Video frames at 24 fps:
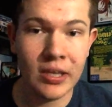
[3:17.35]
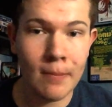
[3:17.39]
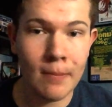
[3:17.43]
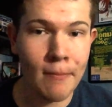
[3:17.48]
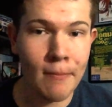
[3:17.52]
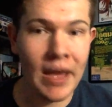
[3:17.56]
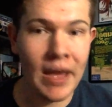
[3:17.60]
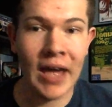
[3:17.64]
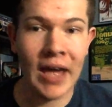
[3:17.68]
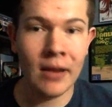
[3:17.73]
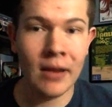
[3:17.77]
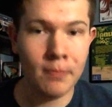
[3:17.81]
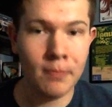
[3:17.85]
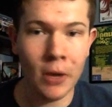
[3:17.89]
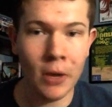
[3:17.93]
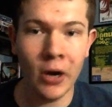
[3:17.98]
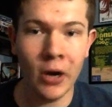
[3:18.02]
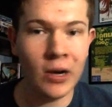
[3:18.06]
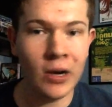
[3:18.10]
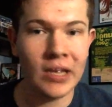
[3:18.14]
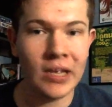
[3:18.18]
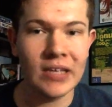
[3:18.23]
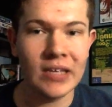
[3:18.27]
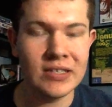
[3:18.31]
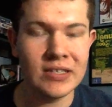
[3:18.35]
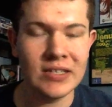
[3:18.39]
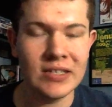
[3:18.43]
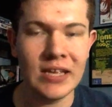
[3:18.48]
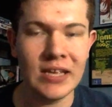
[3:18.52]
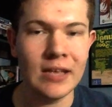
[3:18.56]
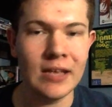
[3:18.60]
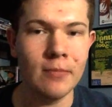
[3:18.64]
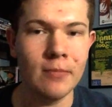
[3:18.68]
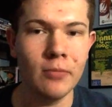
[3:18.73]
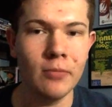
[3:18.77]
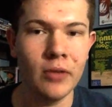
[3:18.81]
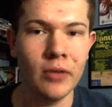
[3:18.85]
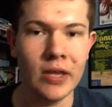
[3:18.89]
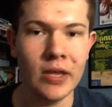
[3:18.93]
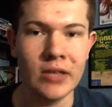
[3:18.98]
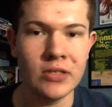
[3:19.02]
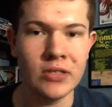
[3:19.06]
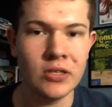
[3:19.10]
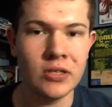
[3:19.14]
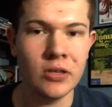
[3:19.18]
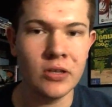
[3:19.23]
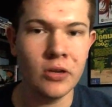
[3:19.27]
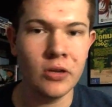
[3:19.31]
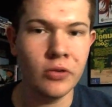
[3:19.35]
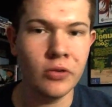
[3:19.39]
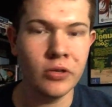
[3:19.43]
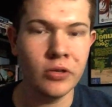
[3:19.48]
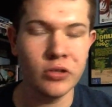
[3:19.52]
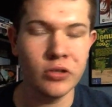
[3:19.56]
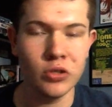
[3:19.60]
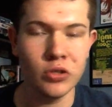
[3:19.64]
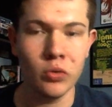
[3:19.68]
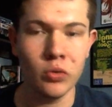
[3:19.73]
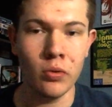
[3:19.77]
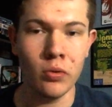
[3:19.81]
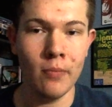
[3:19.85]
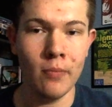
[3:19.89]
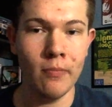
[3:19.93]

mad party is taking place. You know, there's the